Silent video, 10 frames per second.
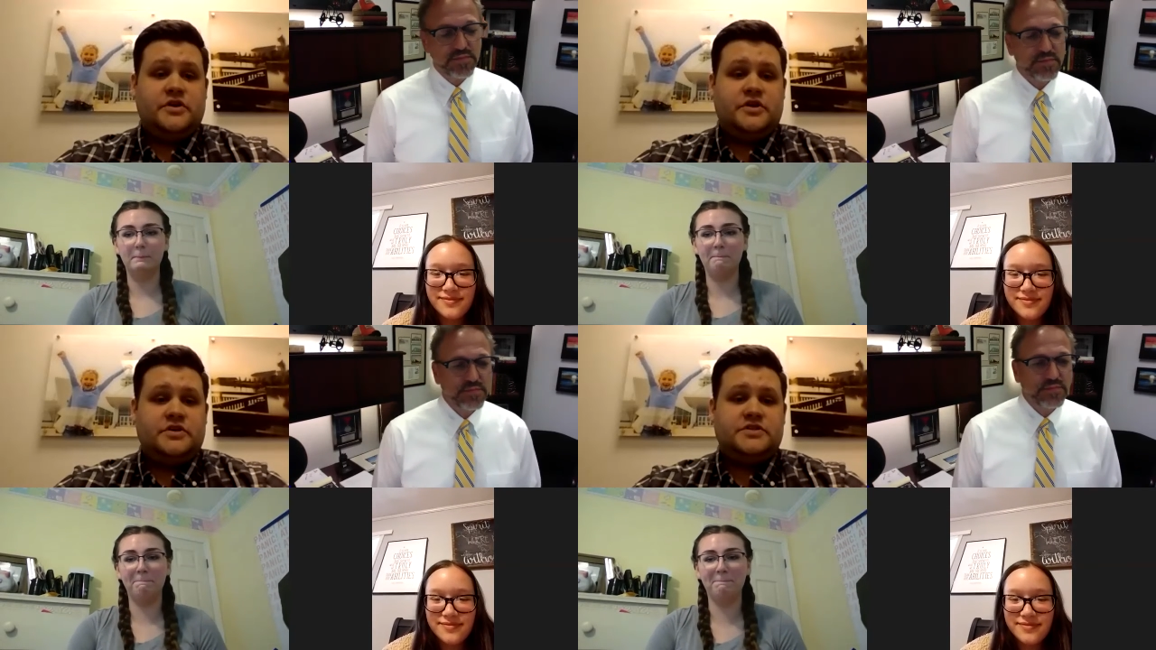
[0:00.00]

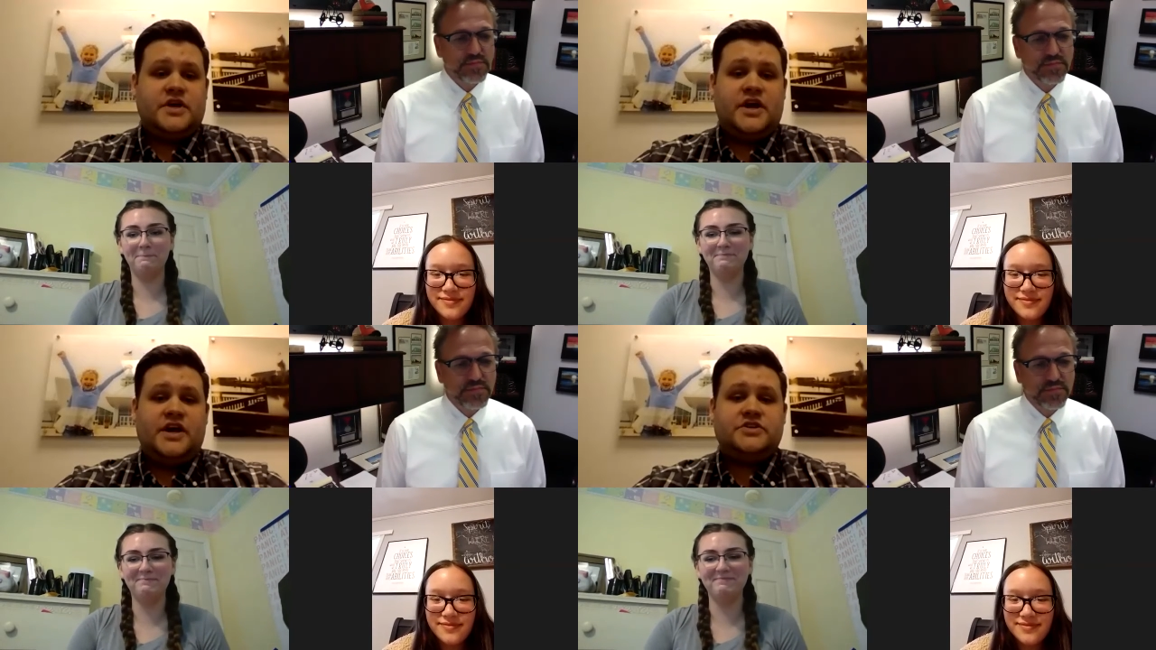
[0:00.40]
Speaker 1: is
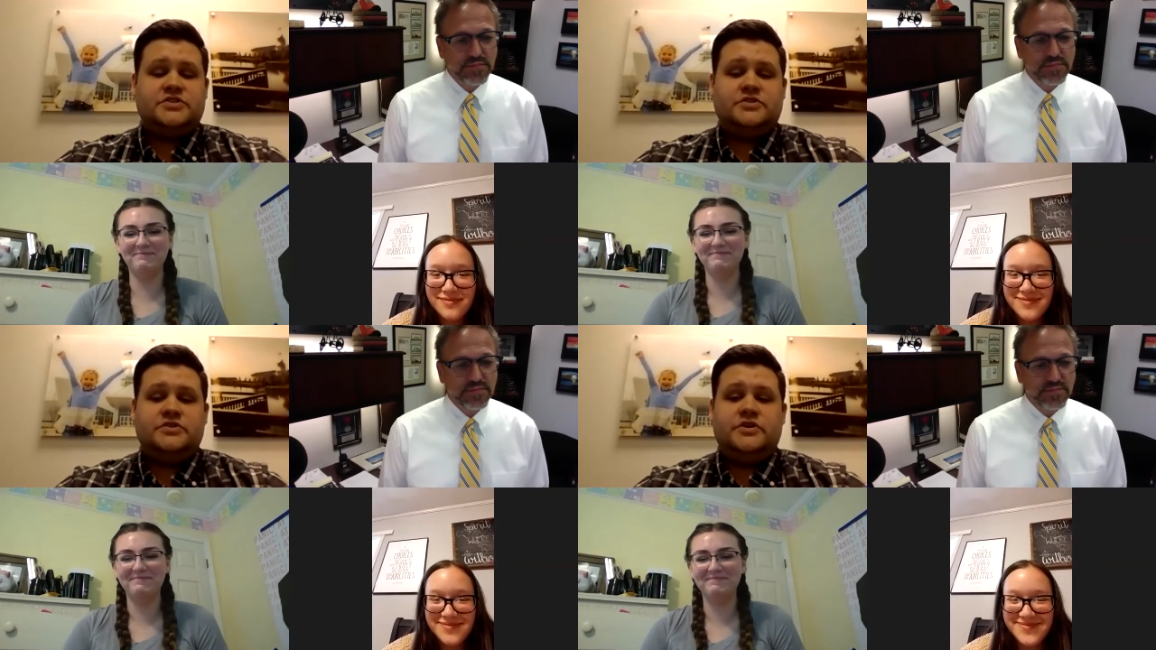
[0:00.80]

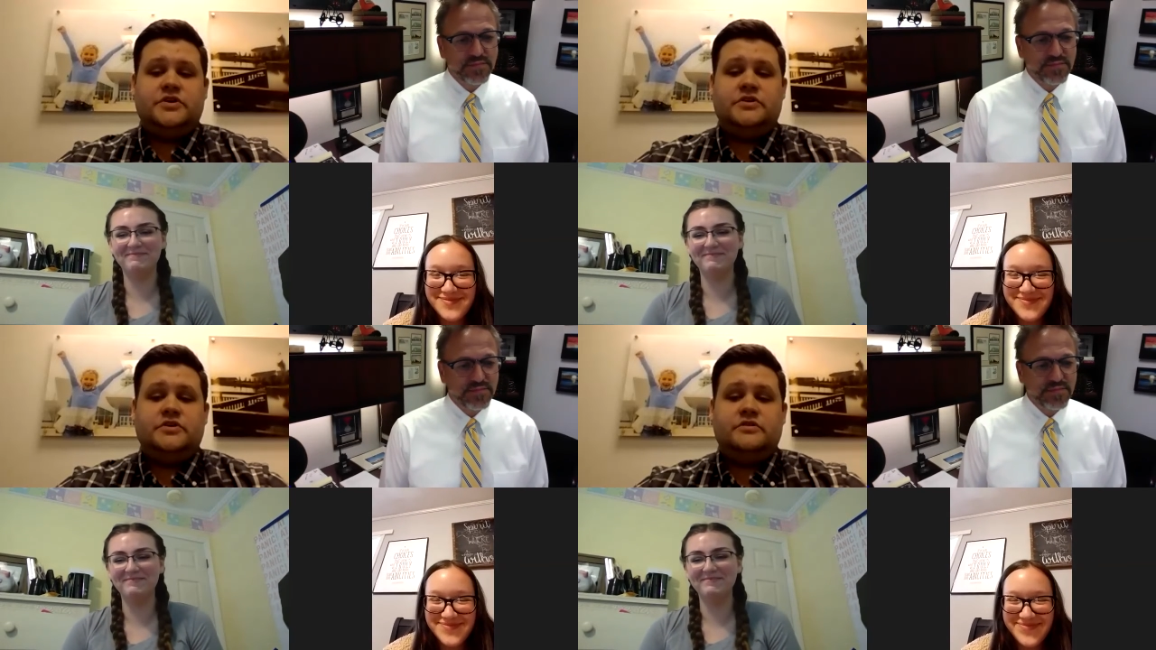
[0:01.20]

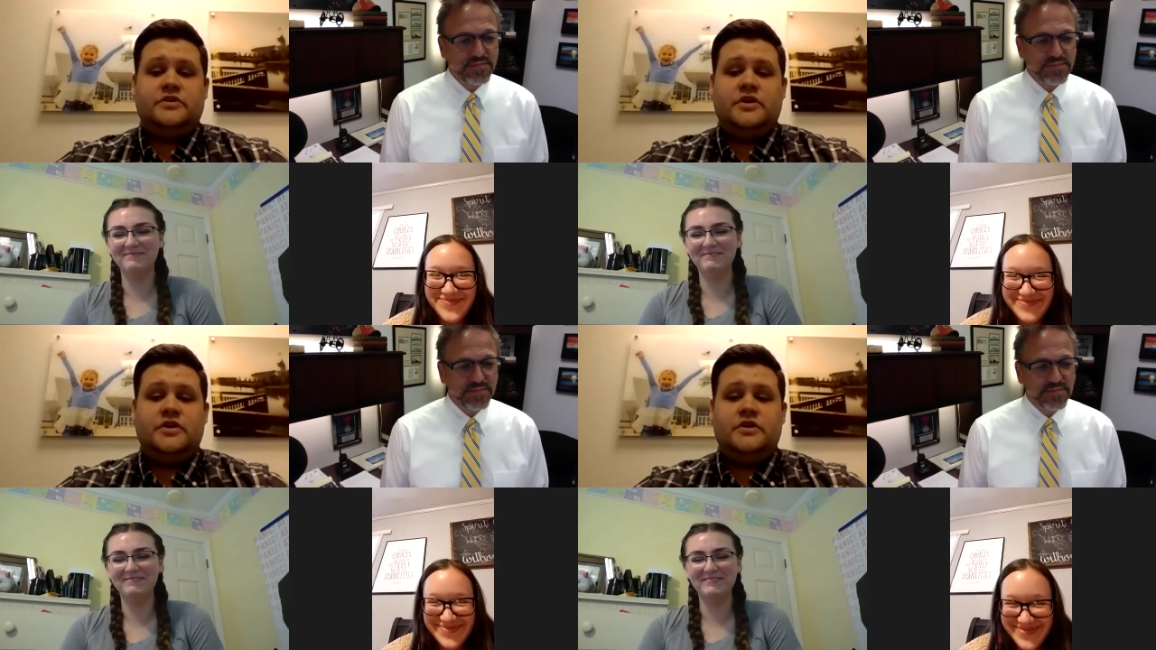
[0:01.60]
actually
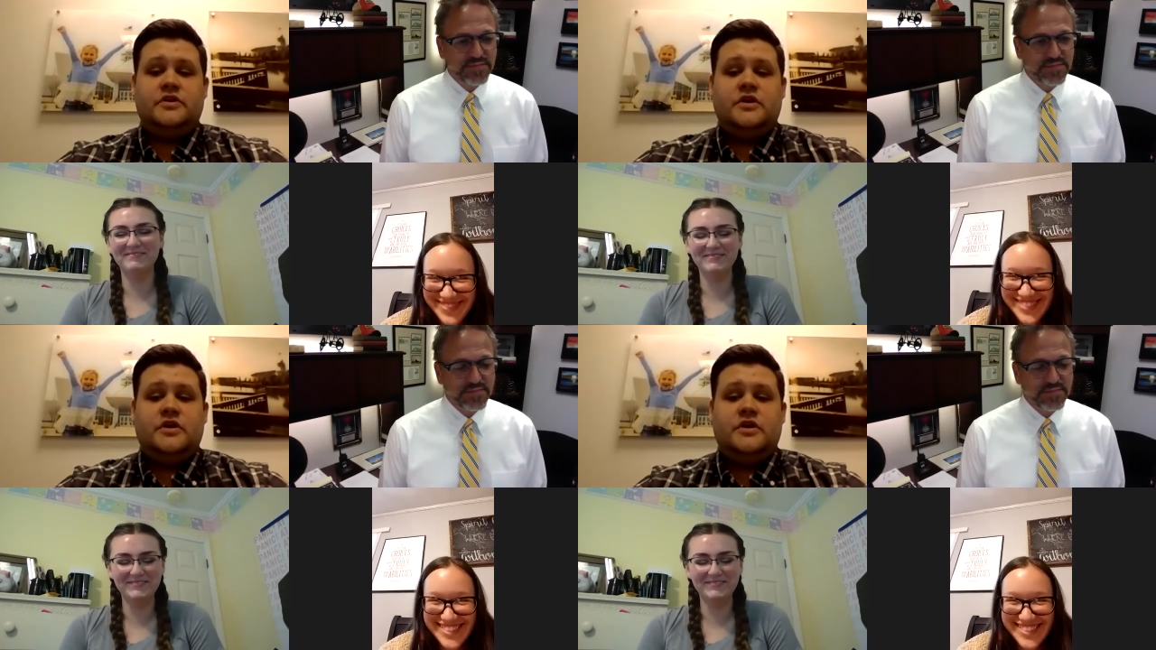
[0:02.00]
the